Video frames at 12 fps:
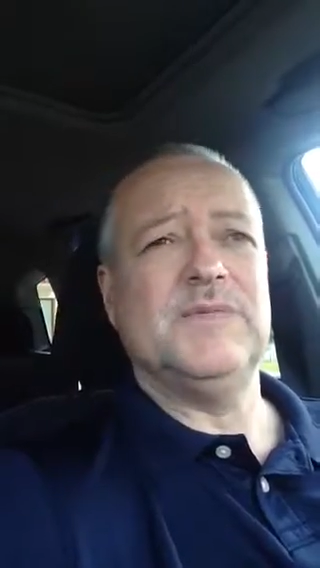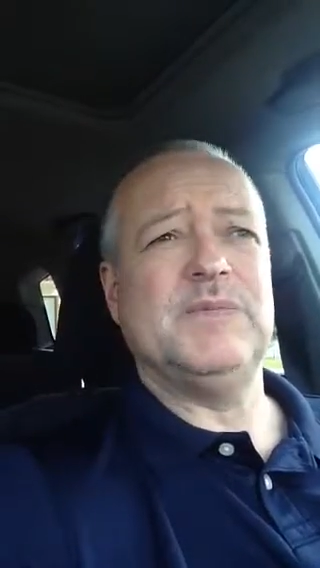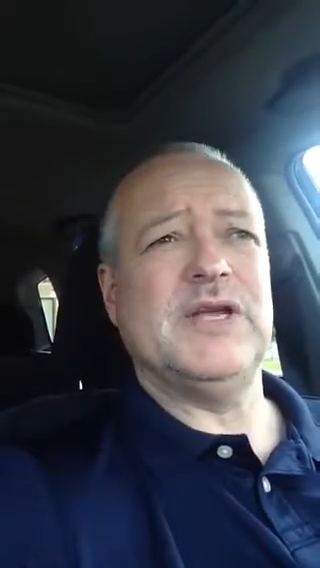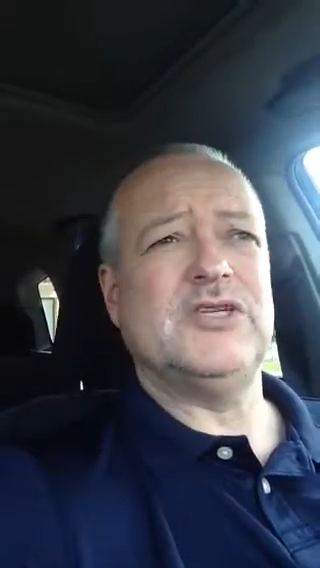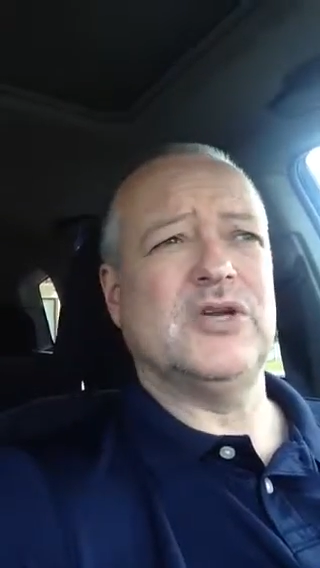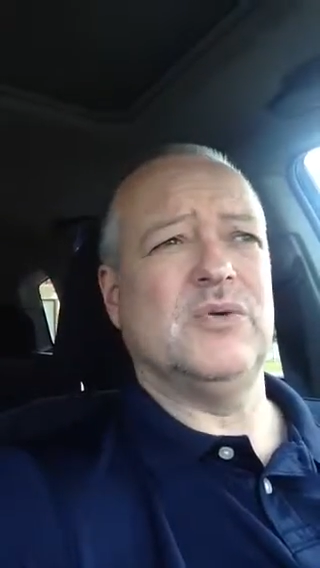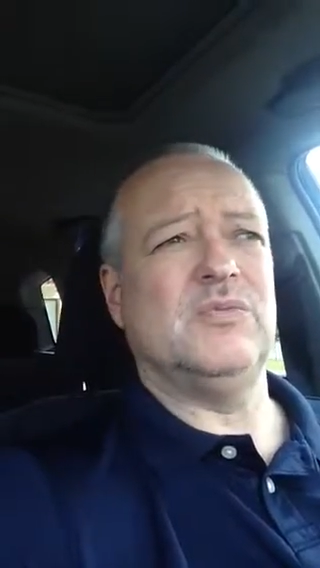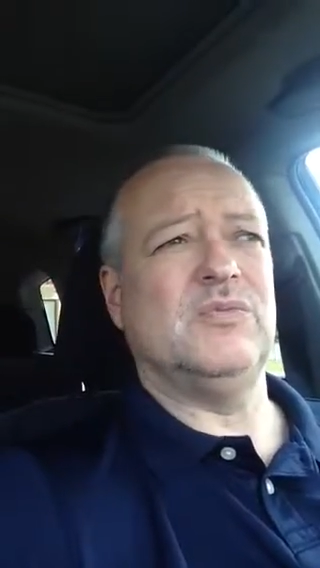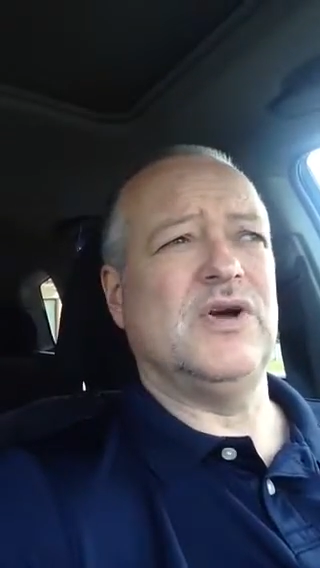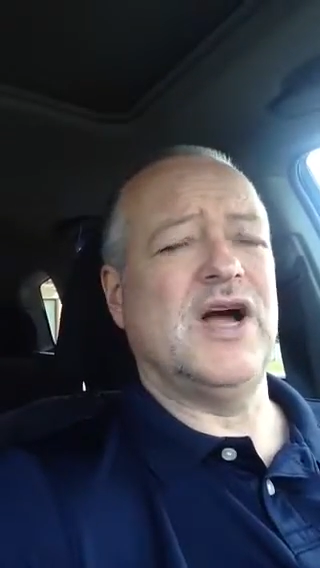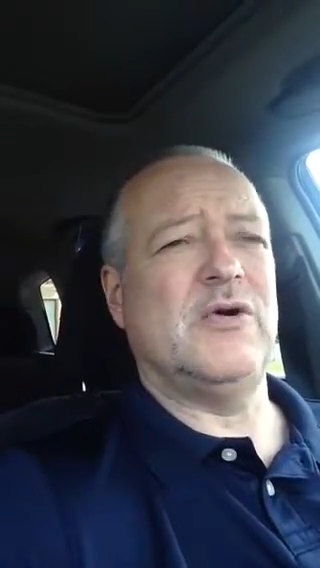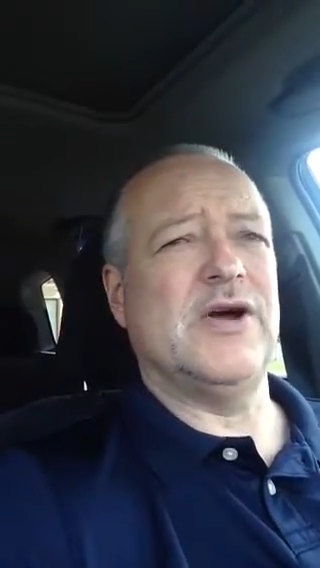based on
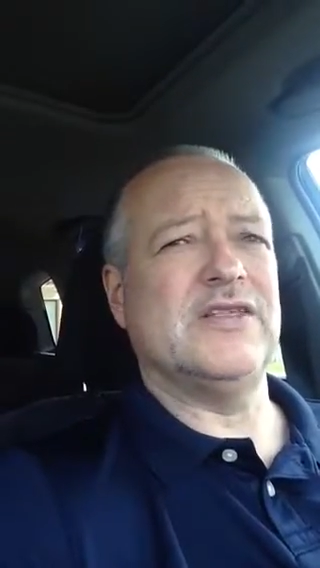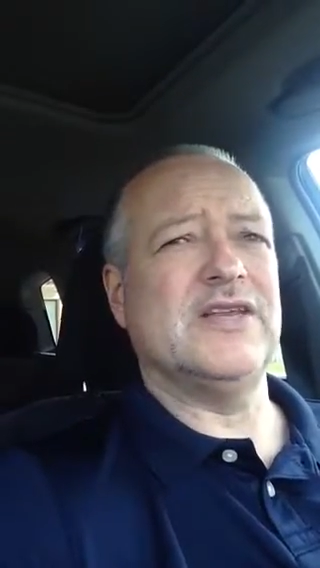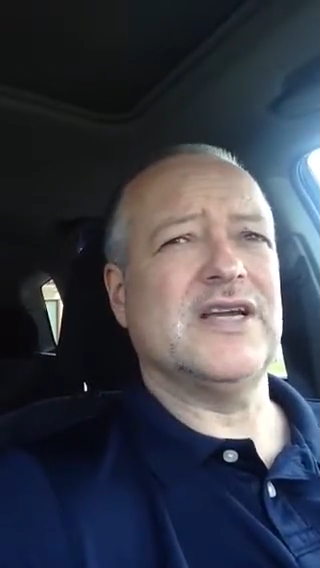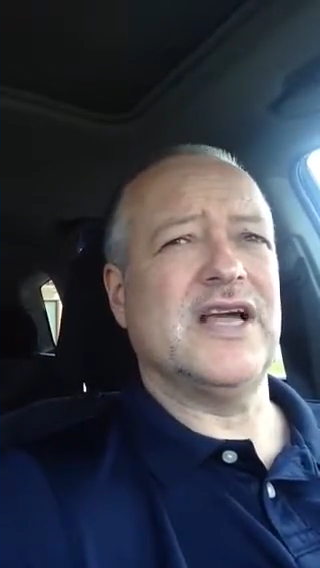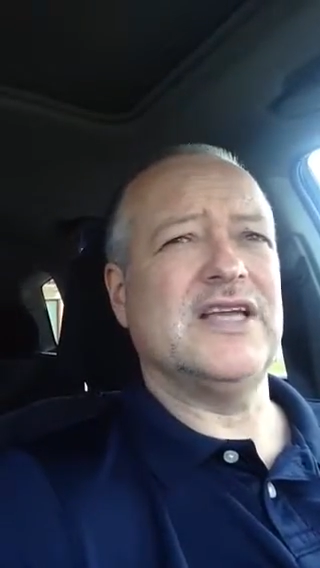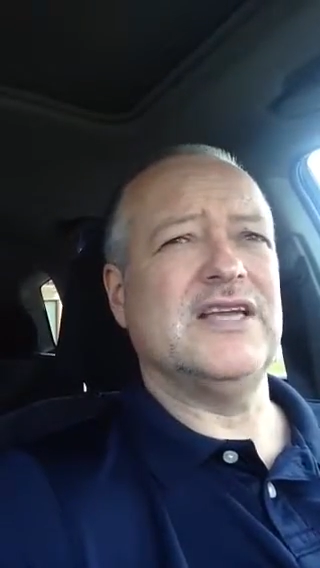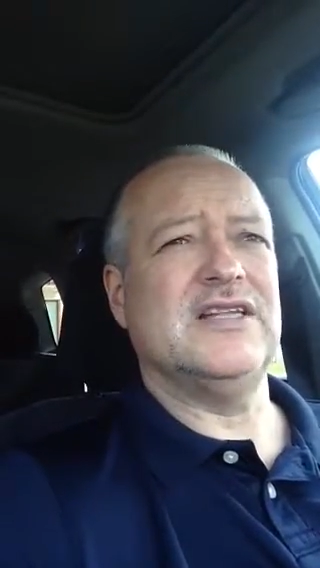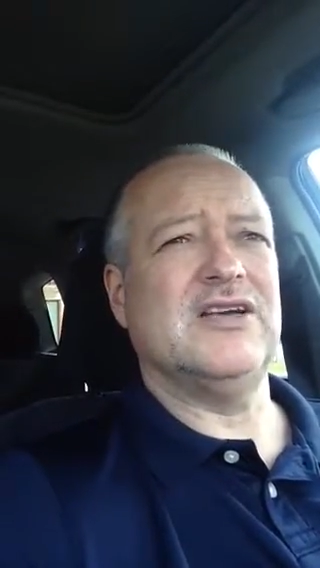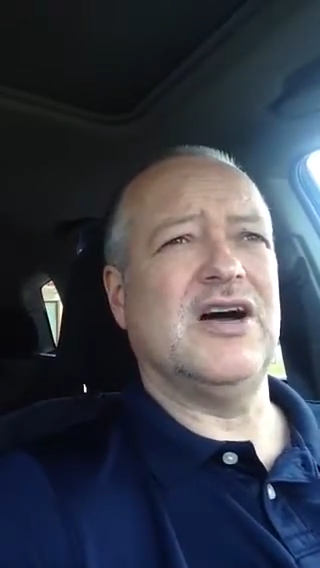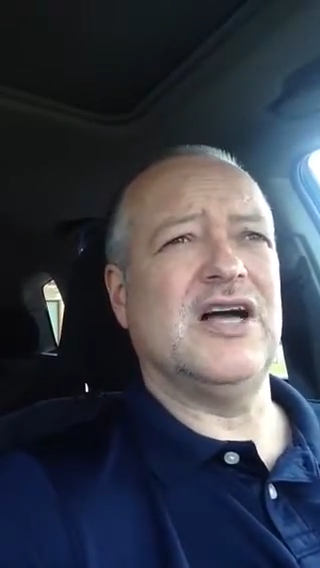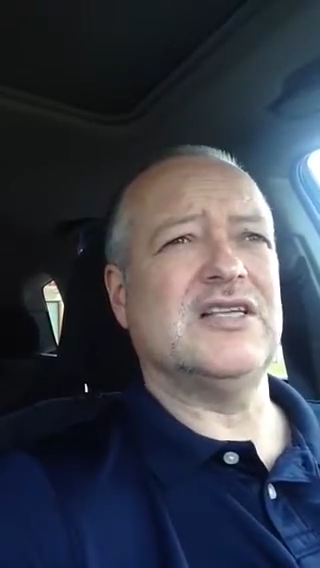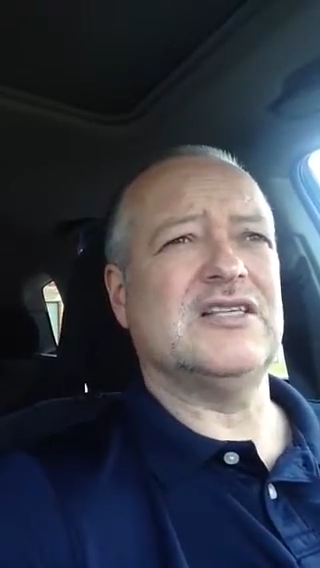how I think, I
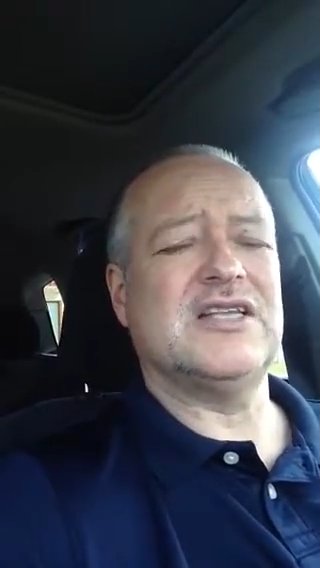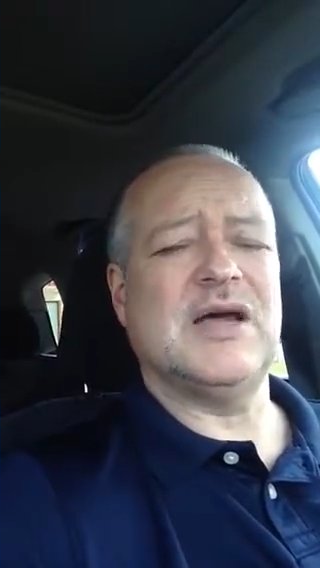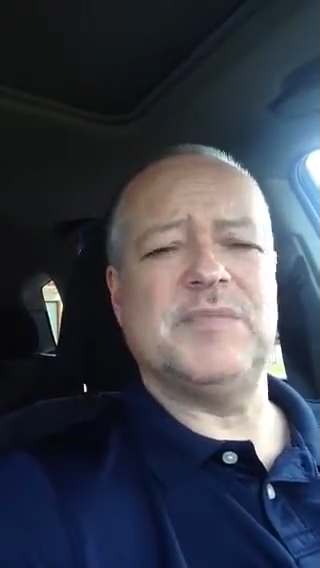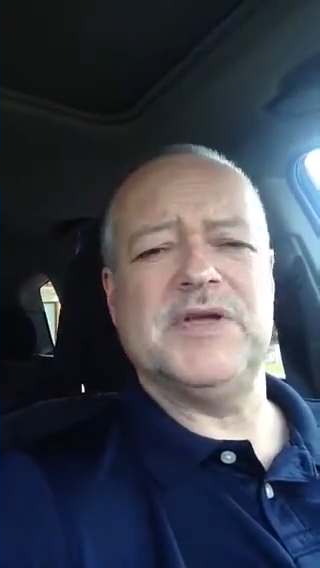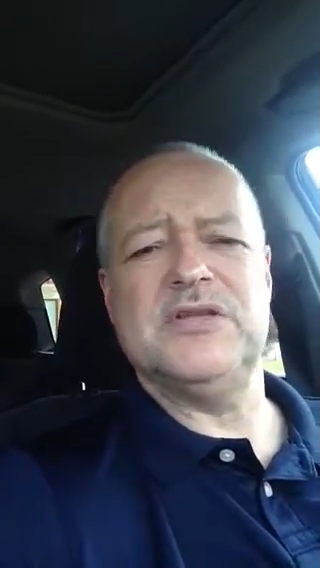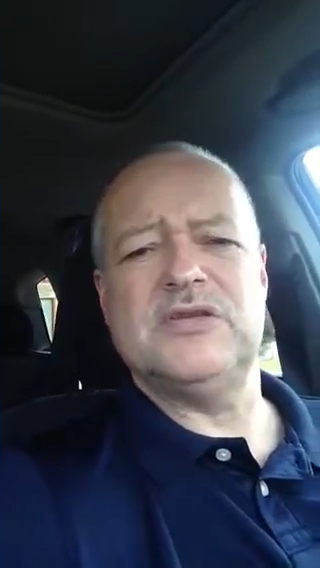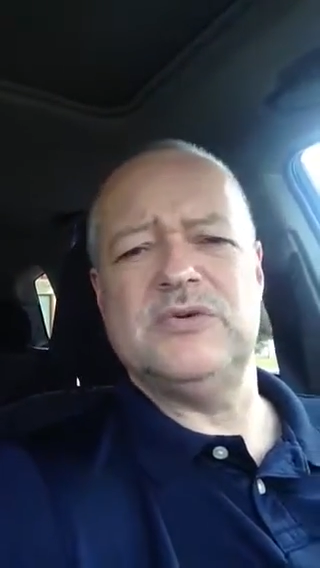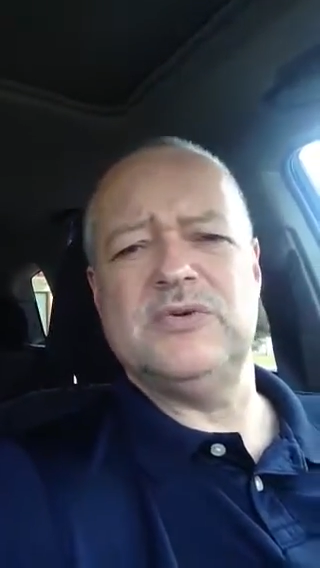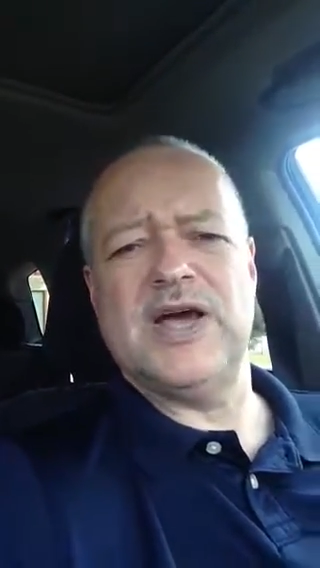cannot step into